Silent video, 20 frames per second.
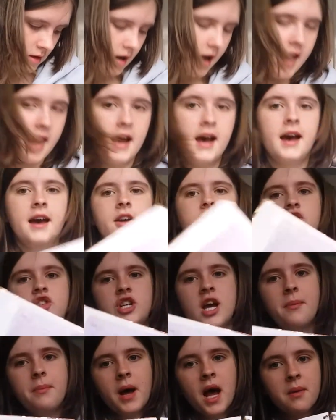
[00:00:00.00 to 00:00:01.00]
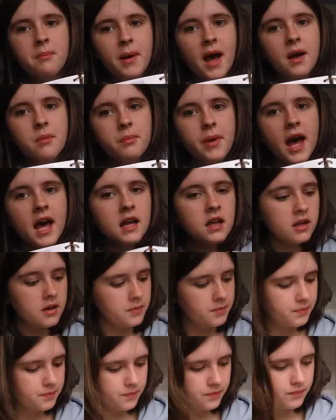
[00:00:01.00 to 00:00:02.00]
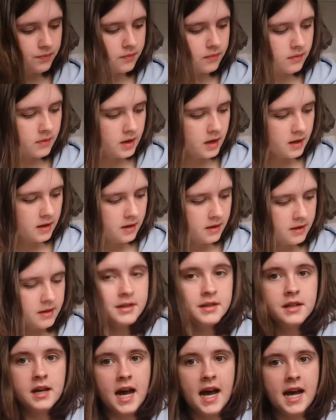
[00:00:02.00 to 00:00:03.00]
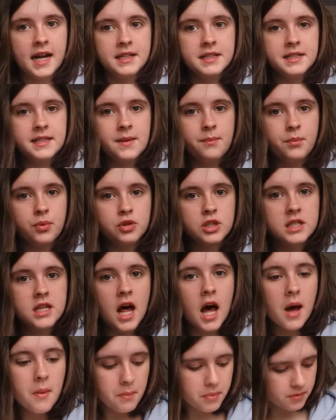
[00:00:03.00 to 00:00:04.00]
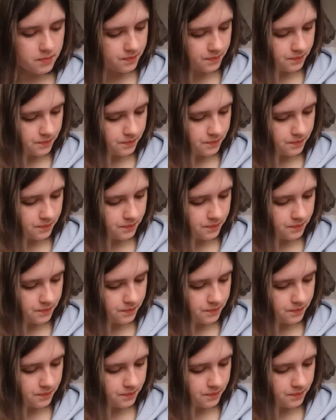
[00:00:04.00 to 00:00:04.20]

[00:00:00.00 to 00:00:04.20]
Jetpack Backpack. And Simple Slurp.